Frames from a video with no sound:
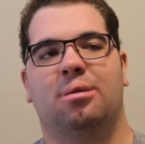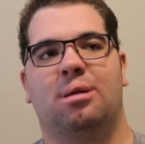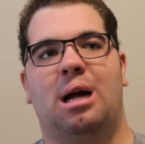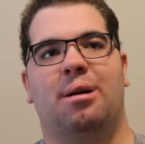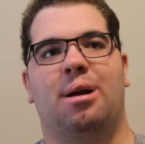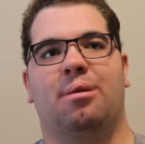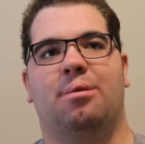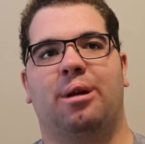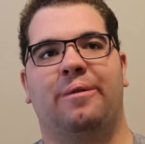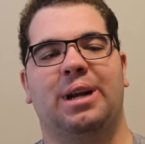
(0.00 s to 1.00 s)
I don't know.
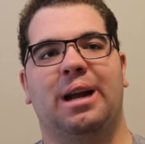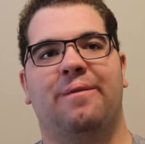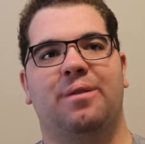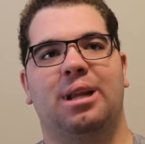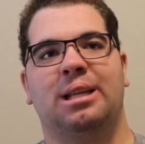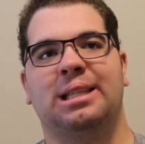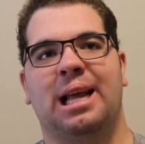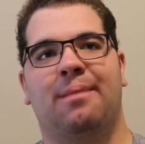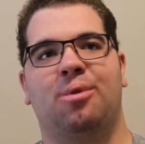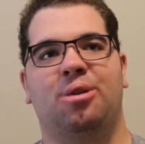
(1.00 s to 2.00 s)
I think, is it the
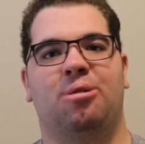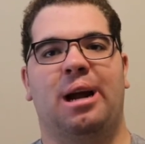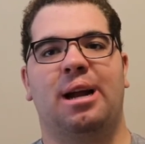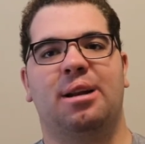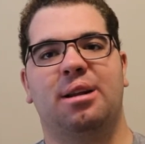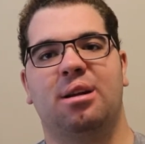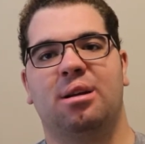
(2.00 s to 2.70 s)
M1 Grand?